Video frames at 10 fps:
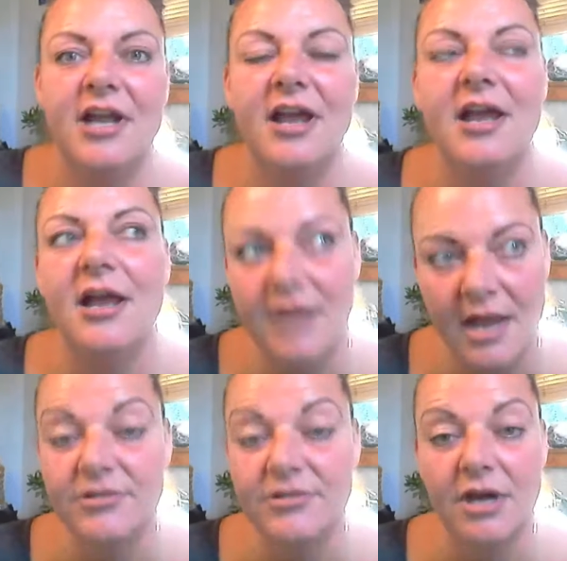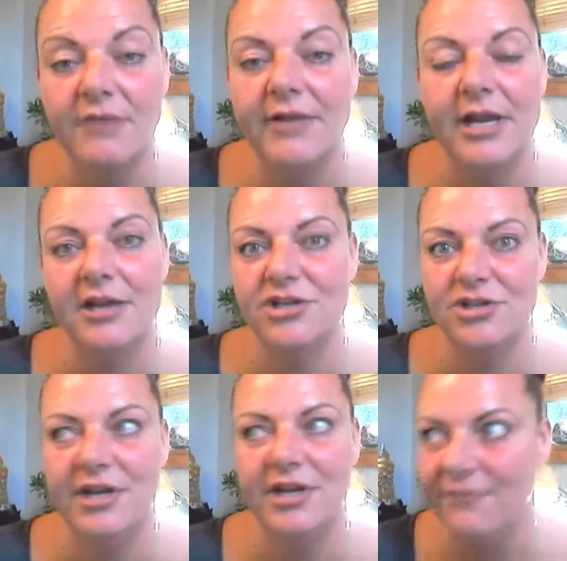I was already on a
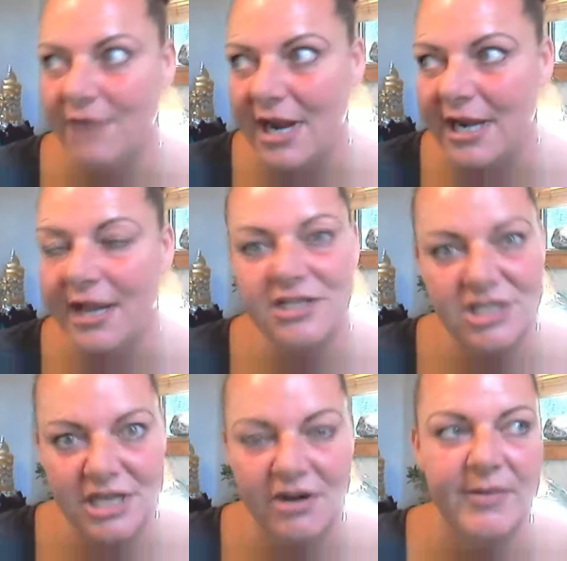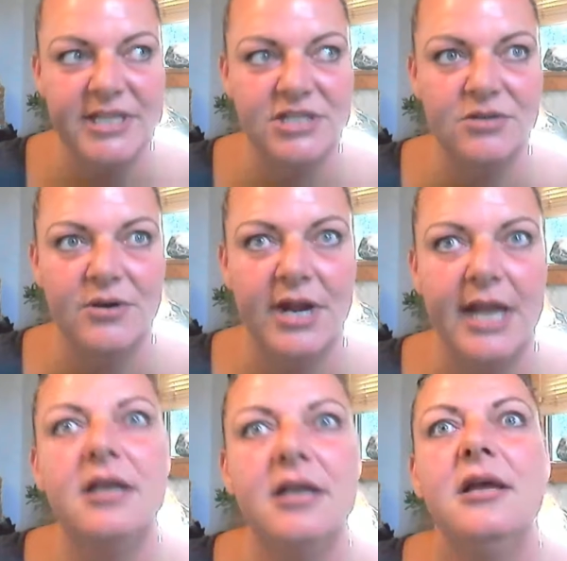journey of writing and sharing my story